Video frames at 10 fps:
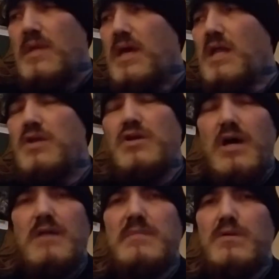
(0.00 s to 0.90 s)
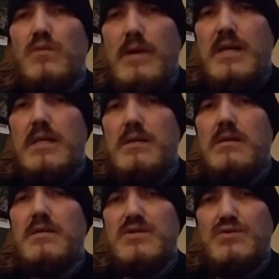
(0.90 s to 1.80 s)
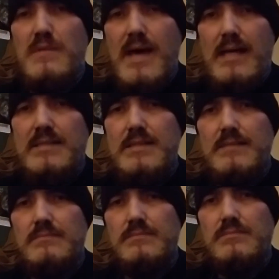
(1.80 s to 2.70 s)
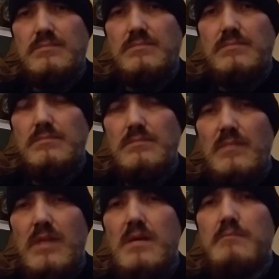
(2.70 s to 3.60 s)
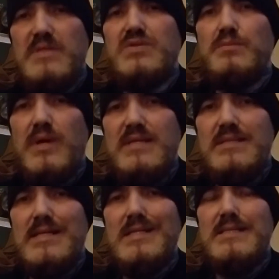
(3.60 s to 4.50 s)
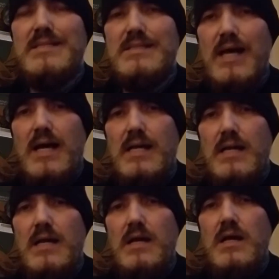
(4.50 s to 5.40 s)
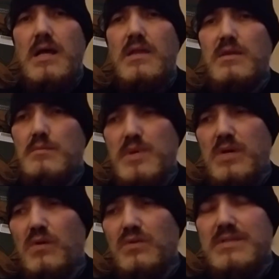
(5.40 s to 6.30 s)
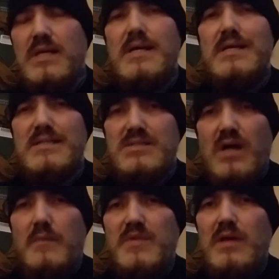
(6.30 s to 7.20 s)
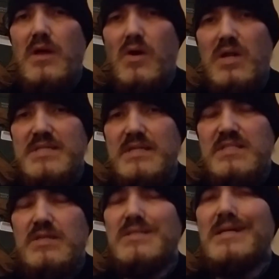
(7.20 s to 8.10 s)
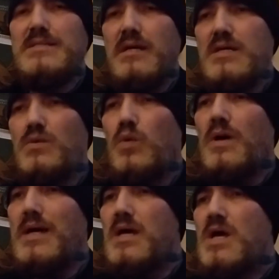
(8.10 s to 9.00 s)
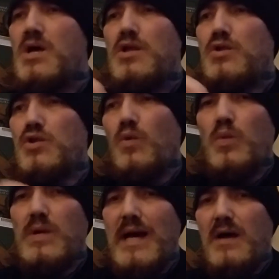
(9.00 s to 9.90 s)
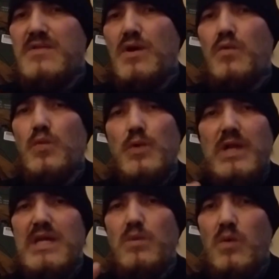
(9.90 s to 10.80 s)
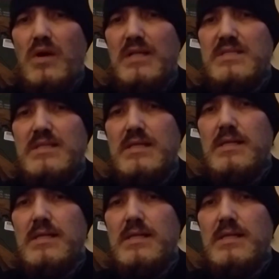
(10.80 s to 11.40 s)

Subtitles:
And you got to be ready to act. Mr. President, sign the bills, stop the lawlessness, because I tell you what, no one out there really wants